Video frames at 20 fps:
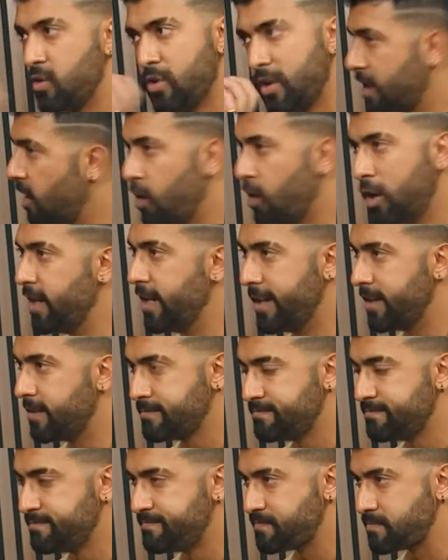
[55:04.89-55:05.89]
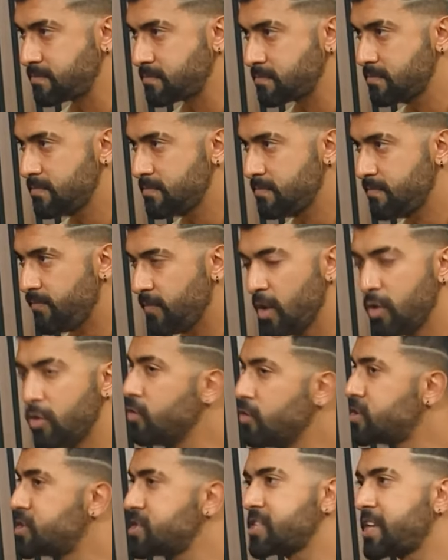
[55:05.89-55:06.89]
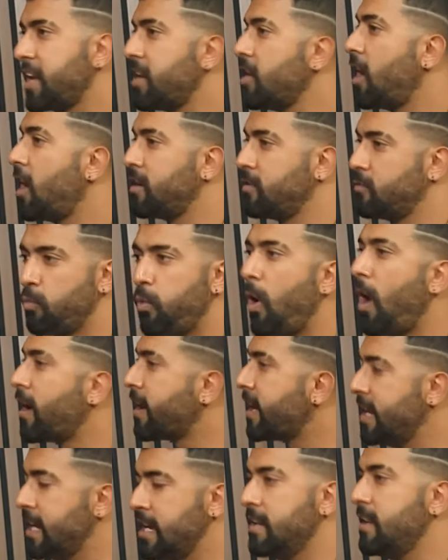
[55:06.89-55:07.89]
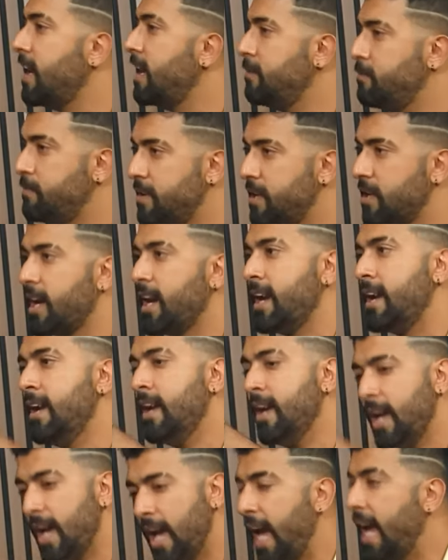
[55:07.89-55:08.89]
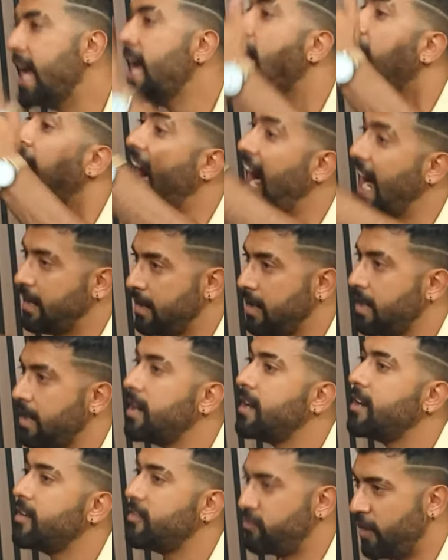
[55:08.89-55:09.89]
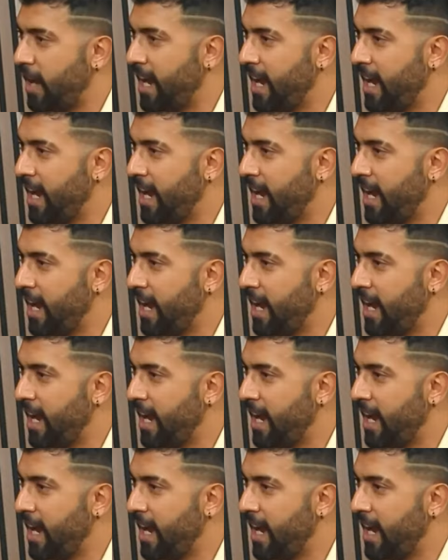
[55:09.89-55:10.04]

You got to earn it. Yeah. You just cannot walk in and be like, and hey, have expectations.